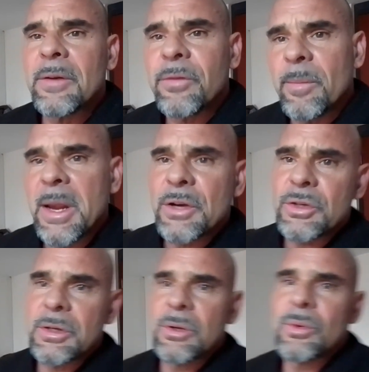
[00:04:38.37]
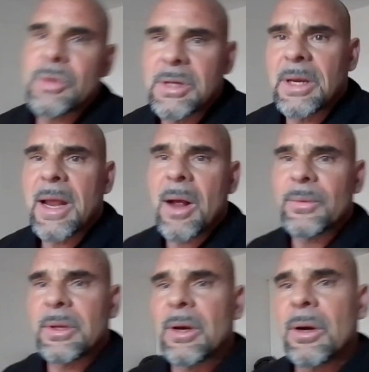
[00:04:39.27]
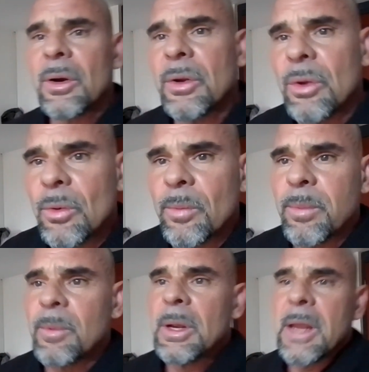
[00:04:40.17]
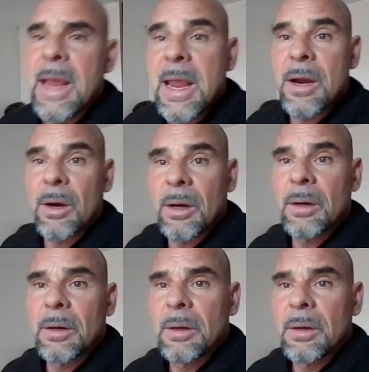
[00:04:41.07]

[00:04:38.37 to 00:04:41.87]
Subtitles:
information you see out there, or you hear,